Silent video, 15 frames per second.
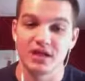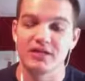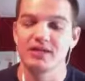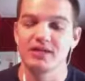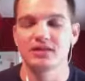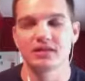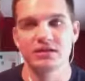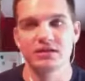I
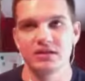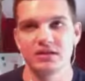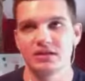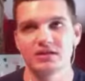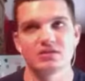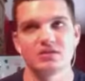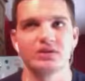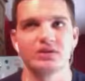think the
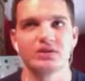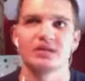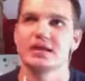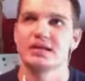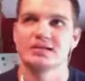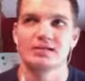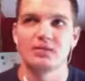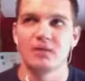Indians' only
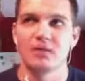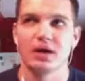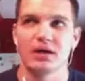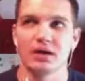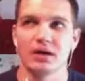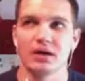shot is in the wild